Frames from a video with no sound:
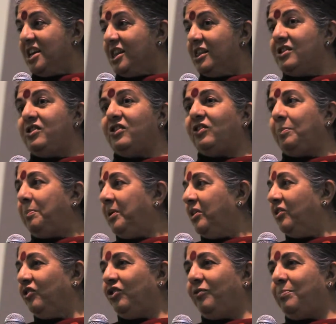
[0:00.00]
the
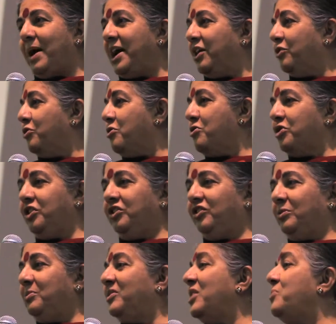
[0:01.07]
disappearance of
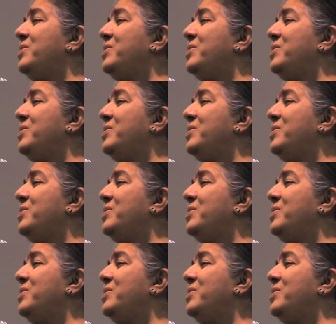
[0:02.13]
microorganisms that